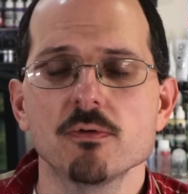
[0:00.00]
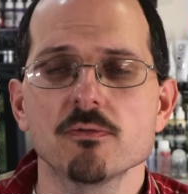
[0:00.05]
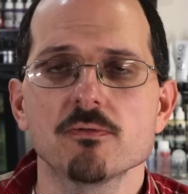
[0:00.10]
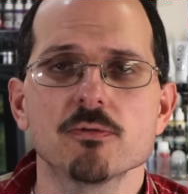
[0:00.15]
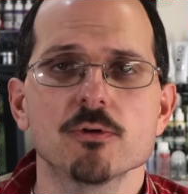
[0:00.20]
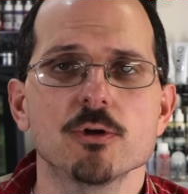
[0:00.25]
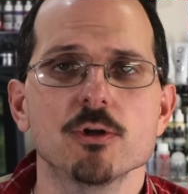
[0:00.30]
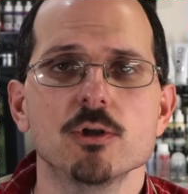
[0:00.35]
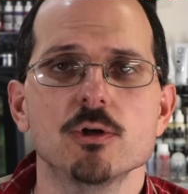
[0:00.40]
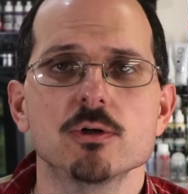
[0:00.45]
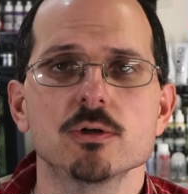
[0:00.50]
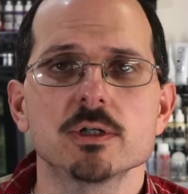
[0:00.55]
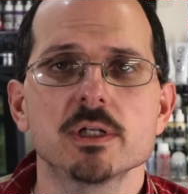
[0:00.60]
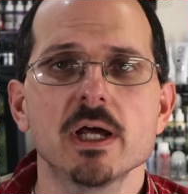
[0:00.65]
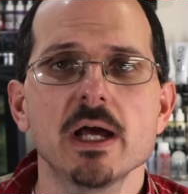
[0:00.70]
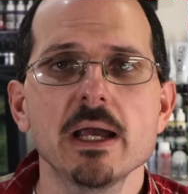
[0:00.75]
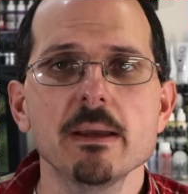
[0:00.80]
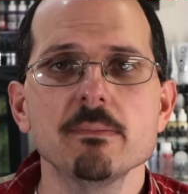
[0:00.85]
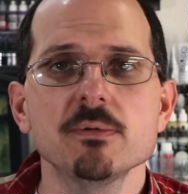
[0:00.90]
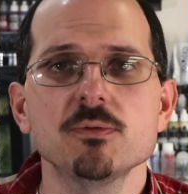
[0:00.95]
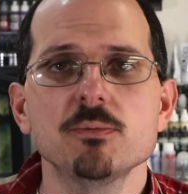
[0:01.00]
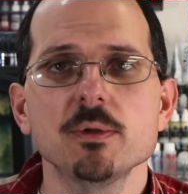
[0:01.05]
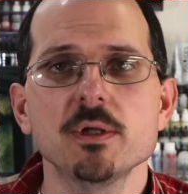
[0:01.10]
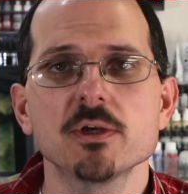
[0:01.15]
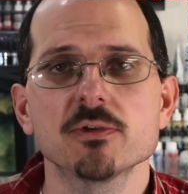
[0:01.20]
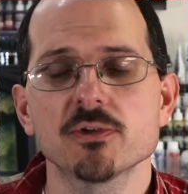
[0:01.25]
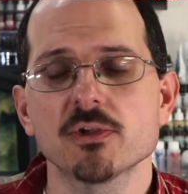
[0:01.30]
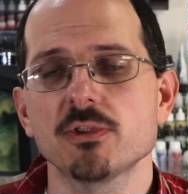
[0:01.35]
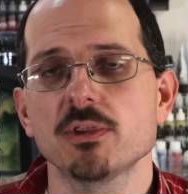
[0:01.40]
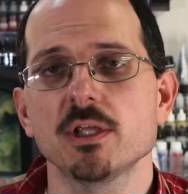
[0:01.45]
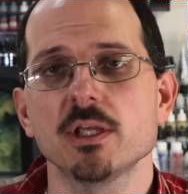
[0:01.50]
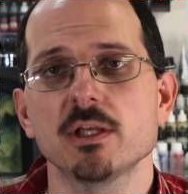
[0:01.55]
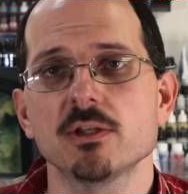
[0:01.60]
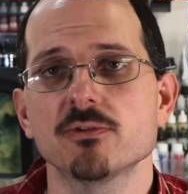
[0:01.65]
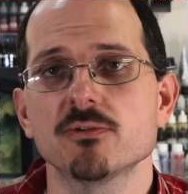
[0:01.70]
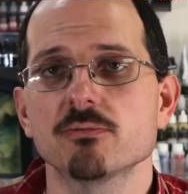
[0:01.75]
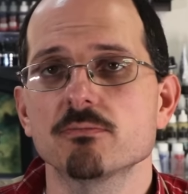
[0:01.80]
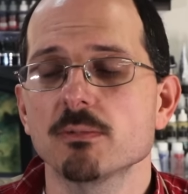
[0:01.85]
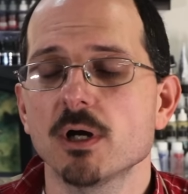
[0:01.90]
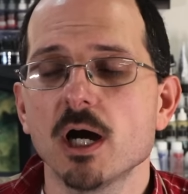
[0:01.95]
it for a long time is because I think
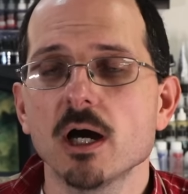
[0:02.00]
it's